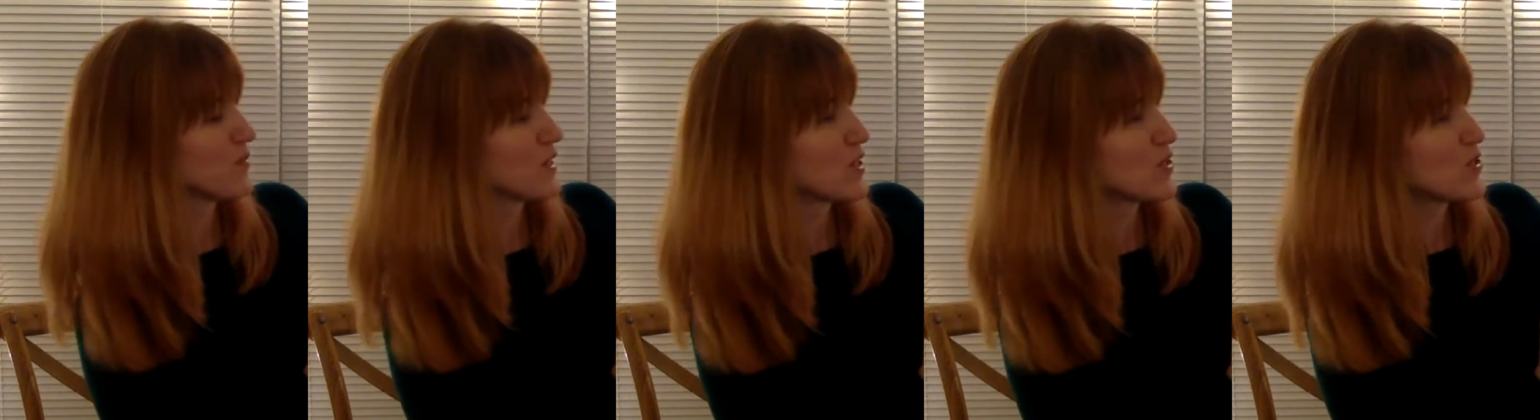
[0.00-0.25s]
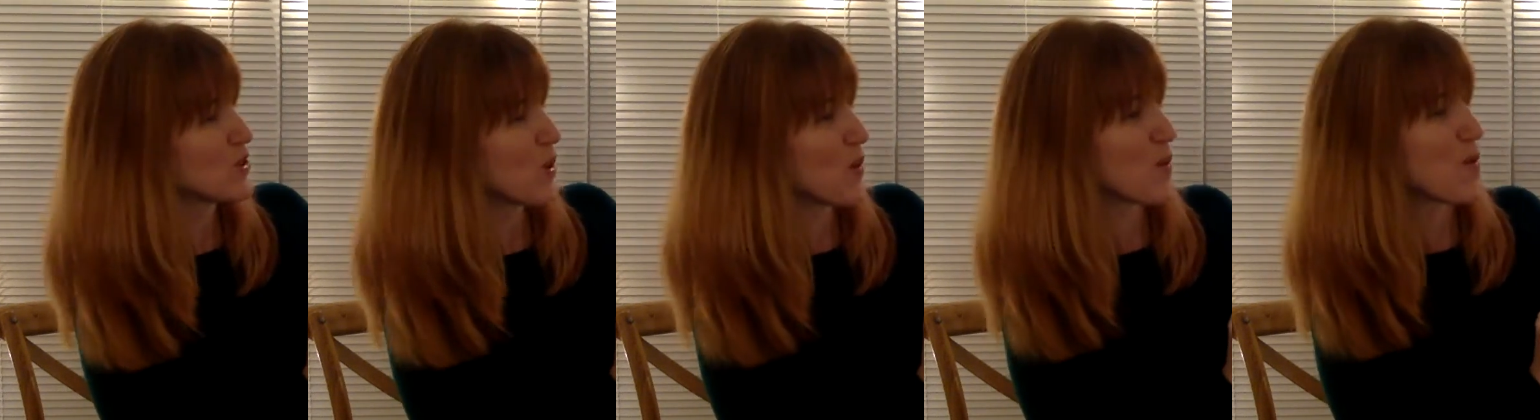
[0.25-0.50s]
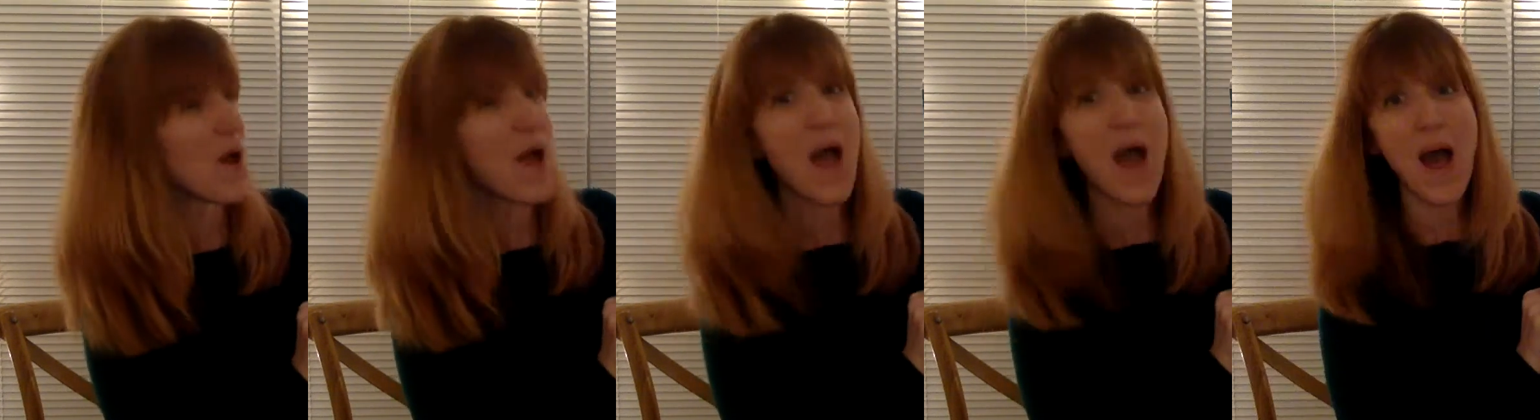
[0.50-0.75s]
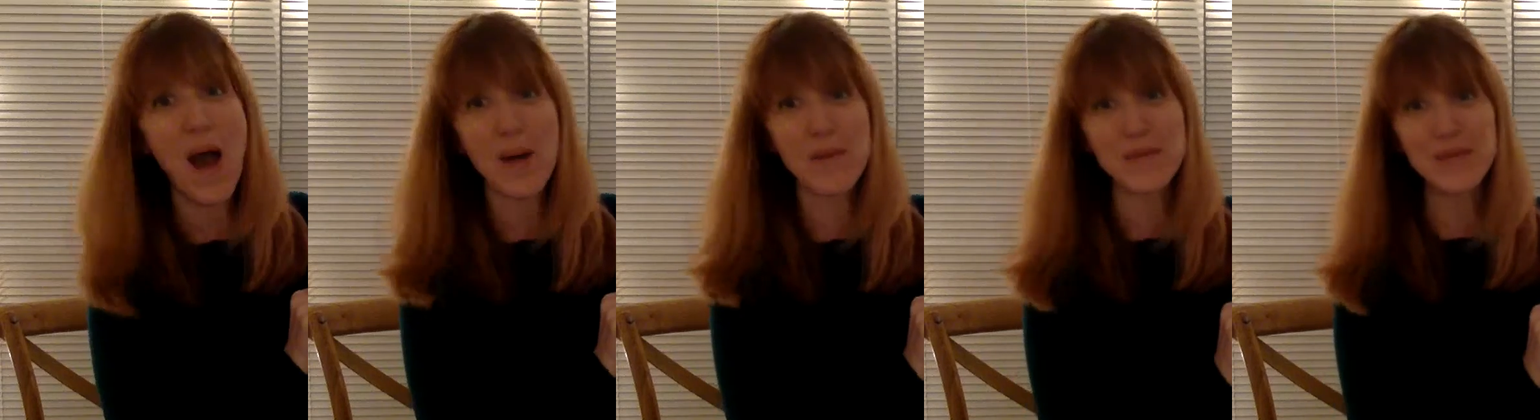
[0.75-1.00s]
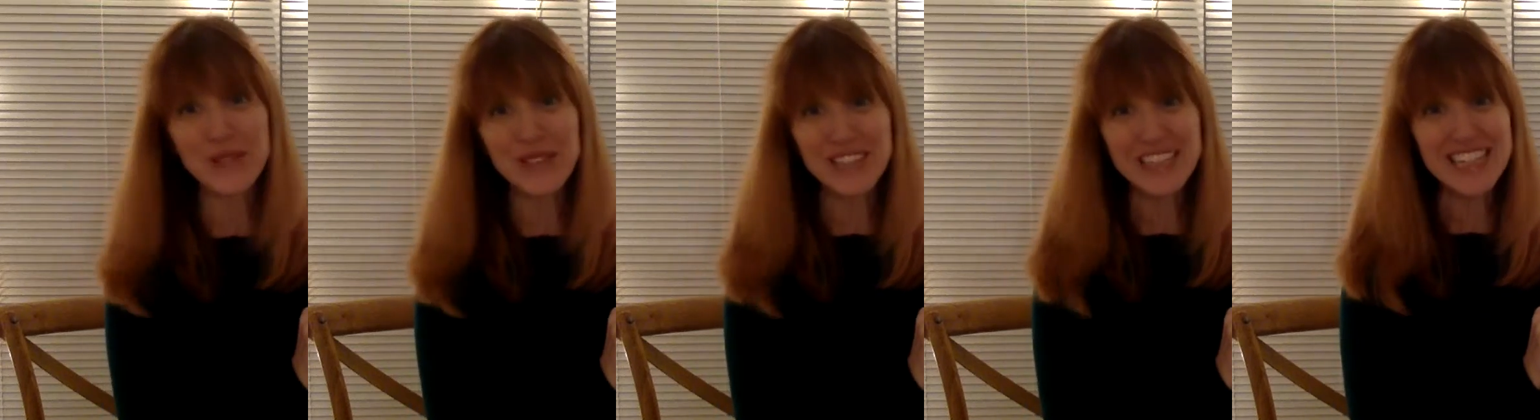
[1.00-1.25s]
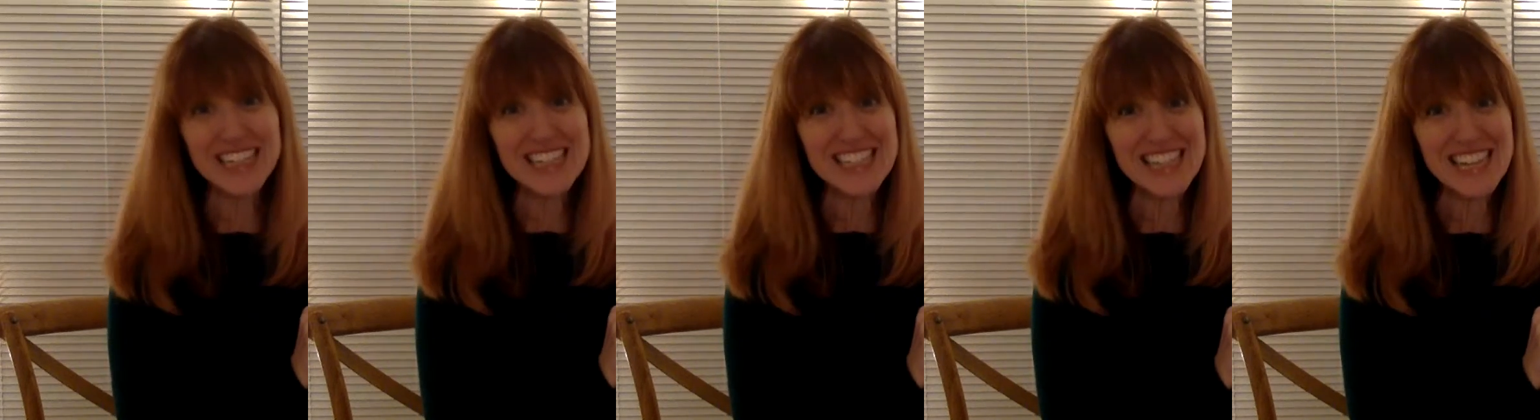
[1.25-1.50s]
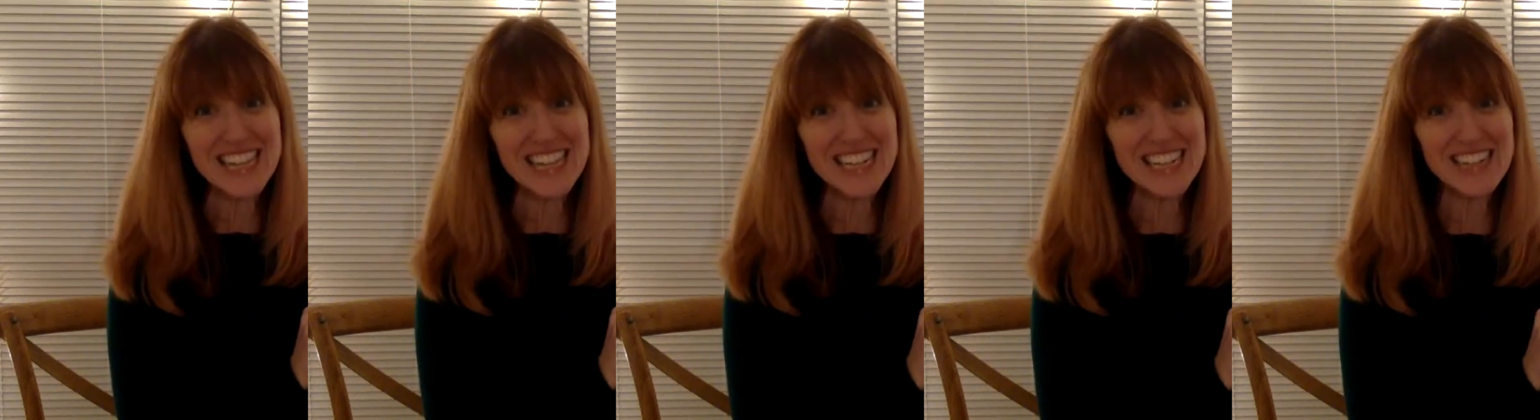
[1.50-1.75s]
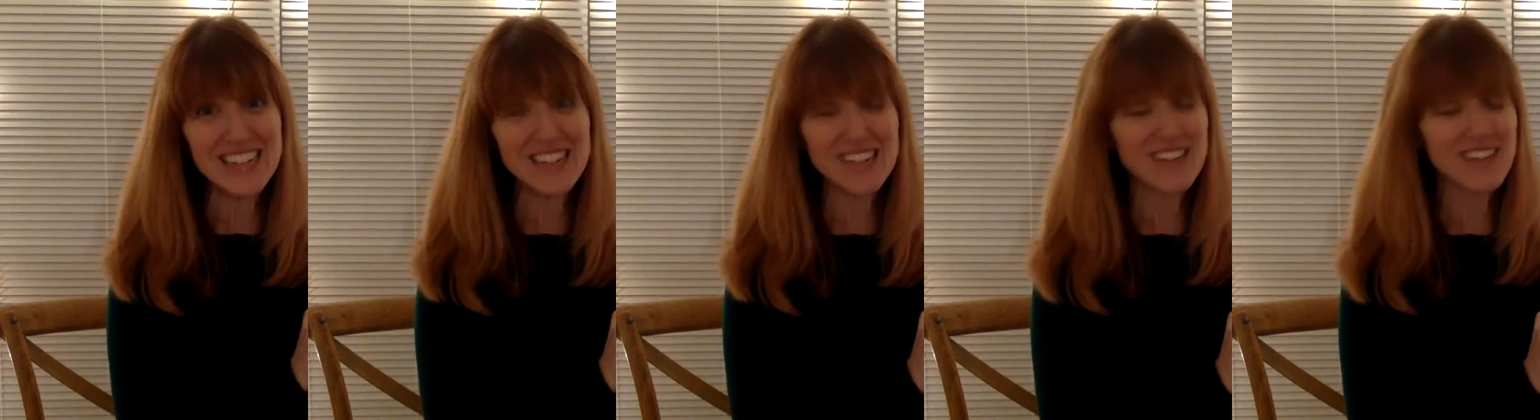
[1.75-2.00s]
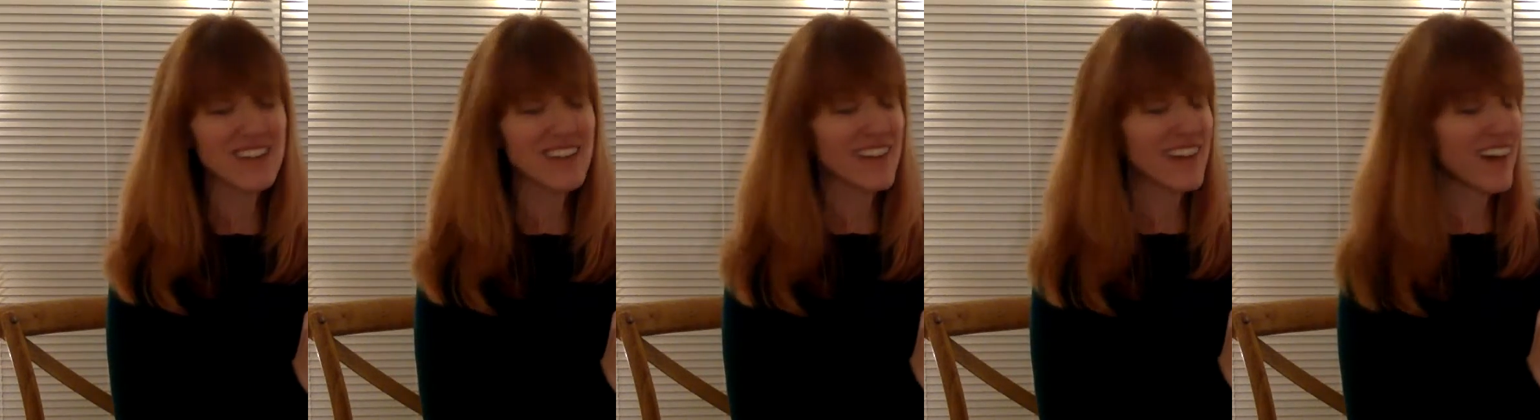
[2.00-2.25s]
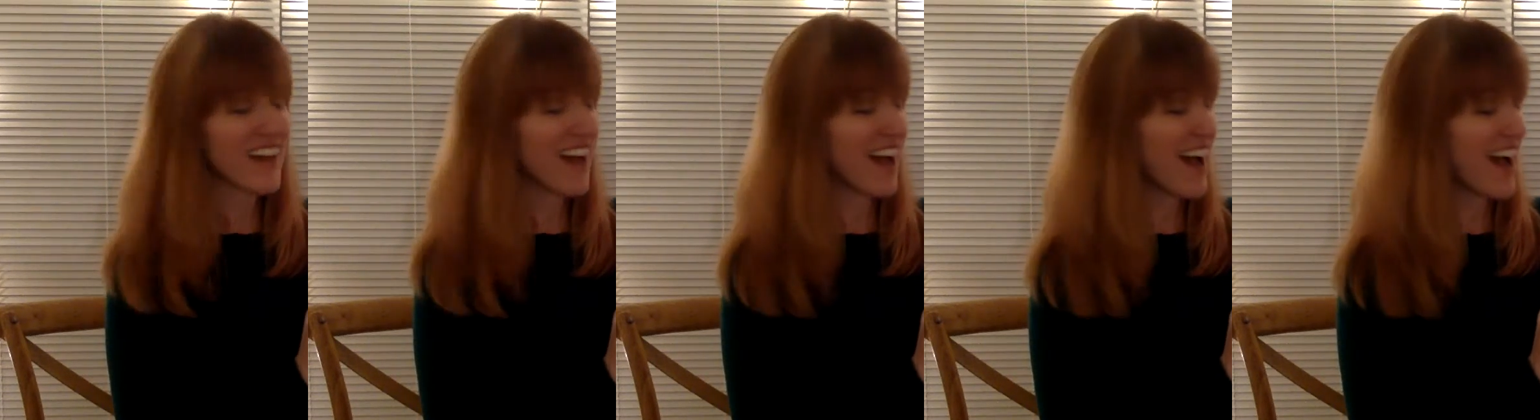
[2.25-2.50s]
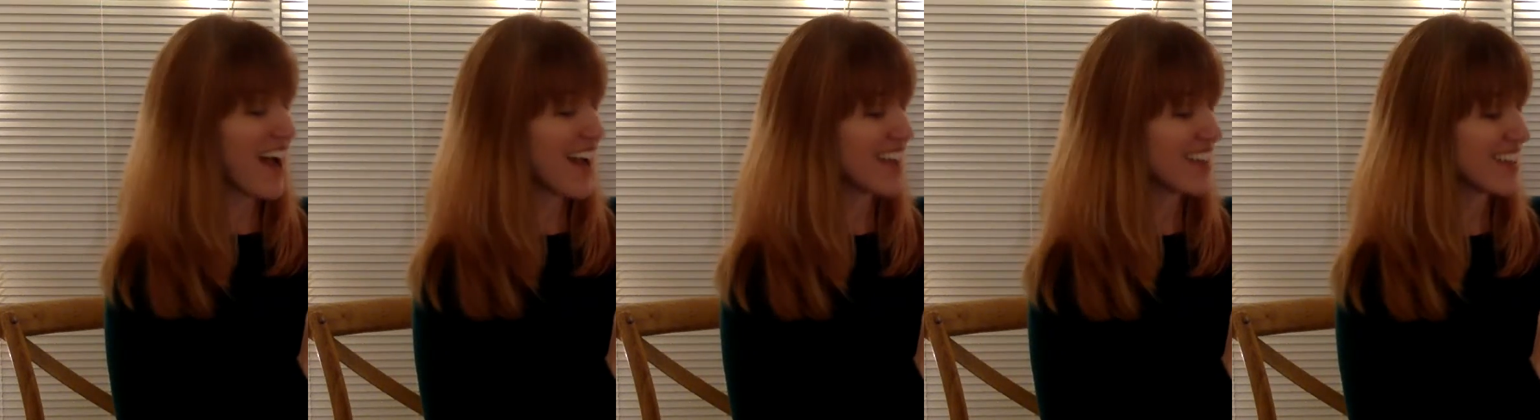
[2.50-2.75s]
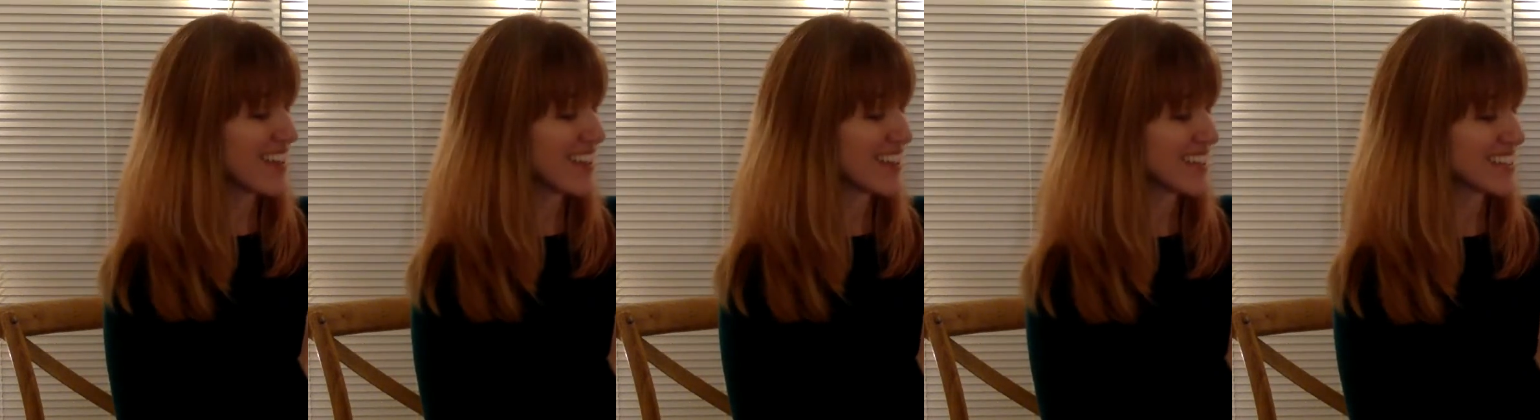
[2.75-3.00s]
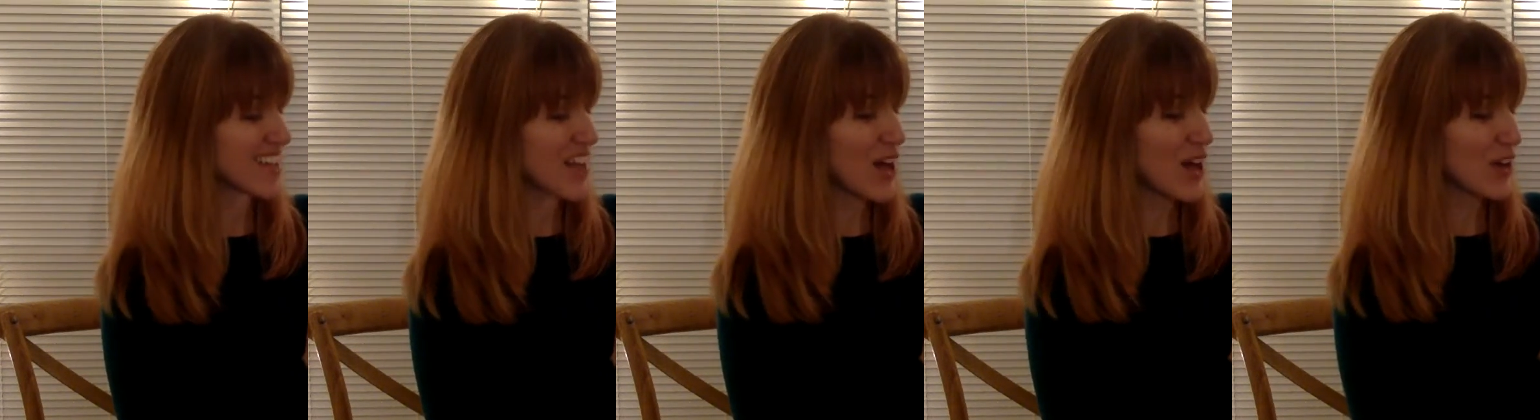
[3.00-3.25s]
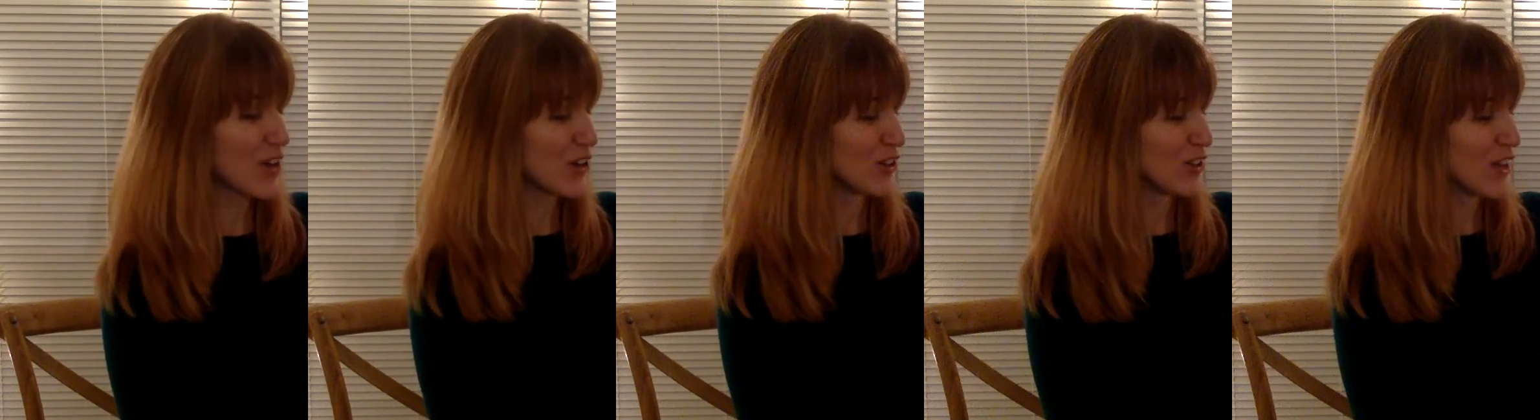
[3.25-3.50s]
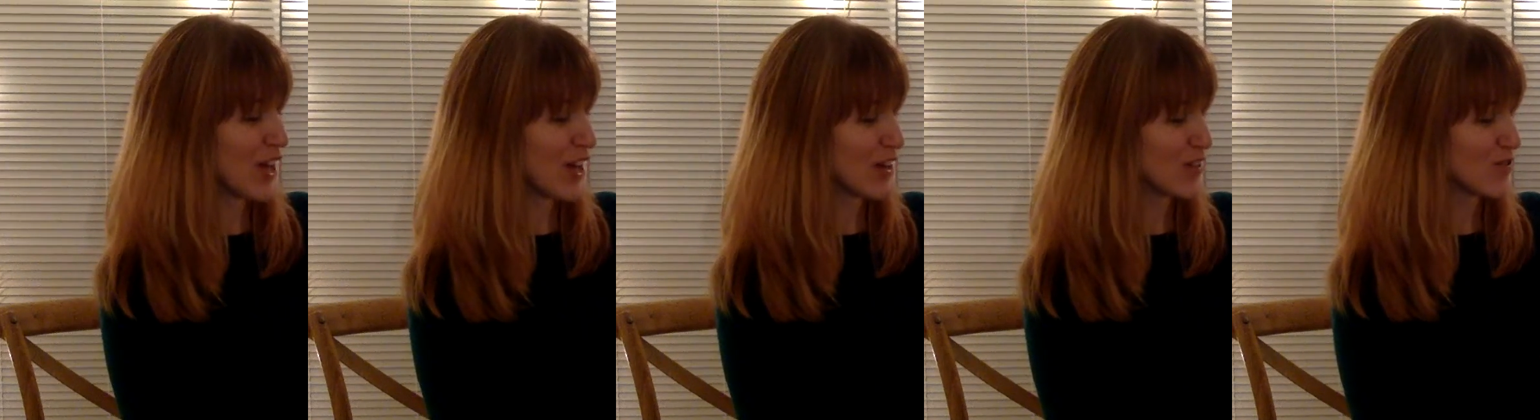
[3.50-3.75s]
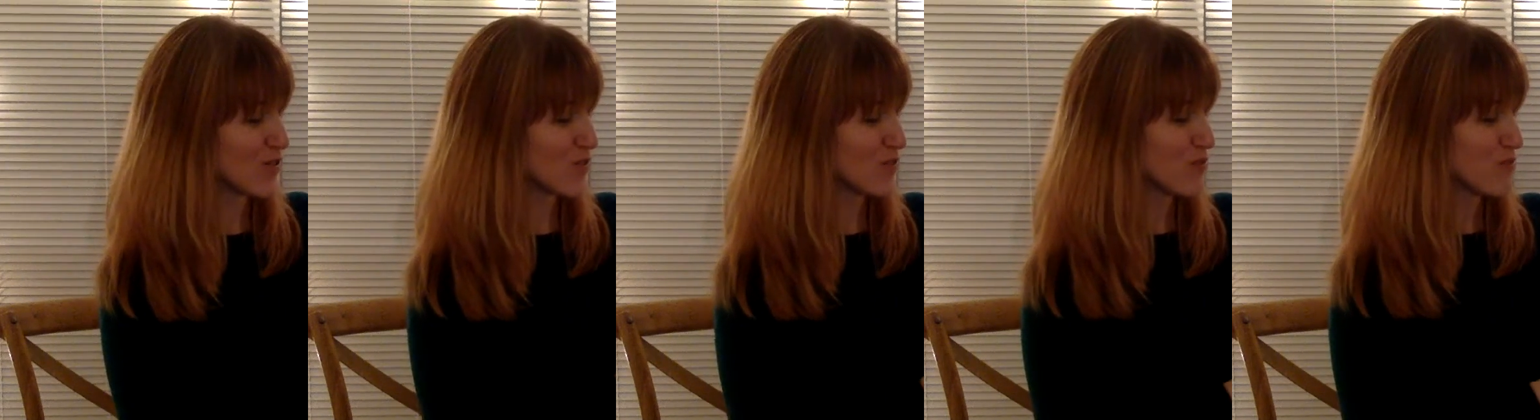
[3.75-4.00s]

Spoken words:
So I'm really excited. I think it's got a lot of